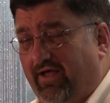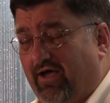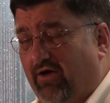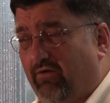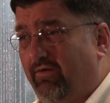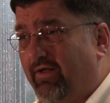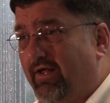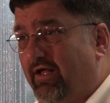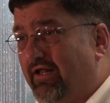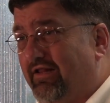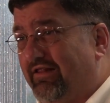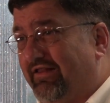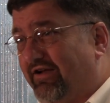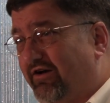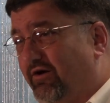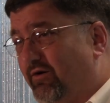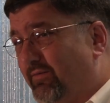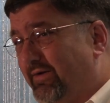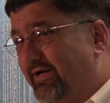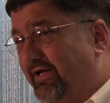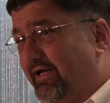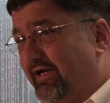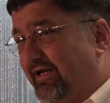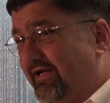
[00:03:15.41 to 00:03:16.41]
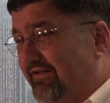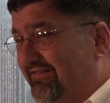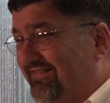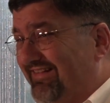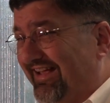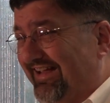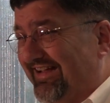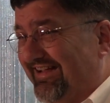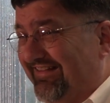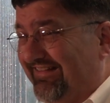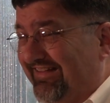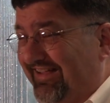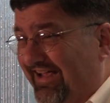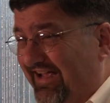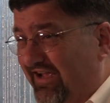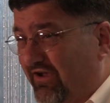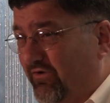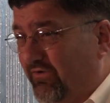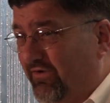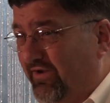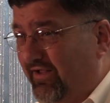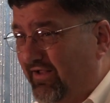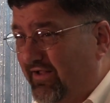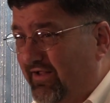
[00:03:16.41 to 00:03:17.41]
Now, Laramie is like a
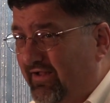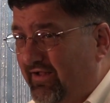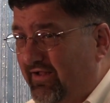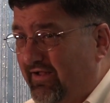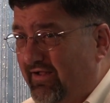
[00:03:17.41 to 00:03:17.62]
town